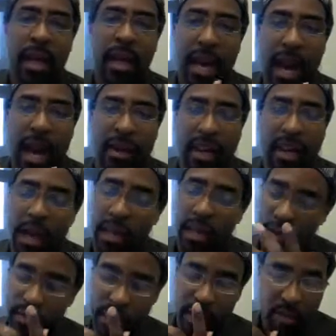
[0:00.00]
And how can I
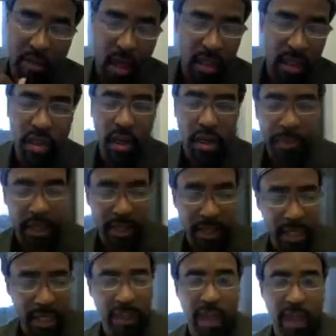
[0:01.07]
use it? So I'll talk about
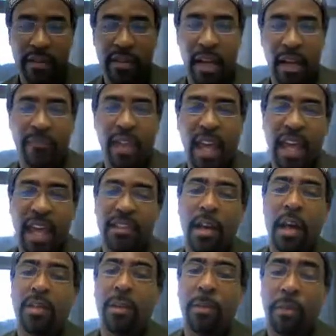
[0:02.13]
getting things done. Next,
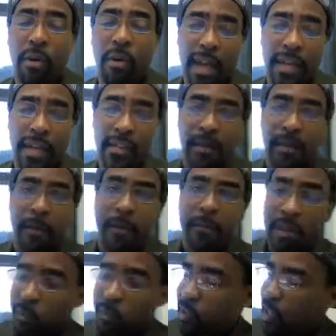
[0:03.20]
the price.
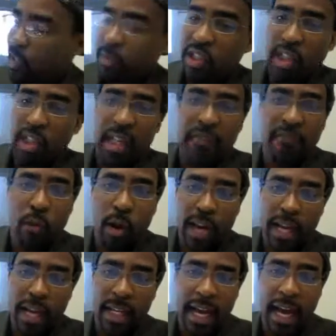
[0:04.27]
This particular machine,
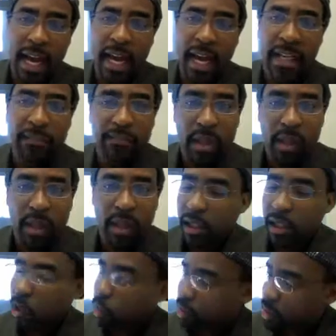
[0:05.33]
$499,
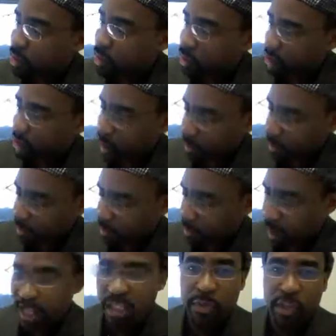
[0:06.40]
lowest
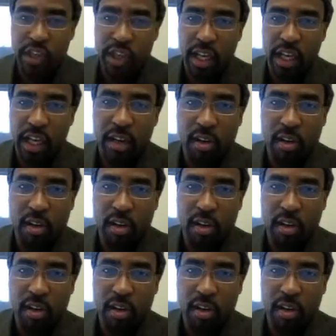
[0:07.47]
price machine.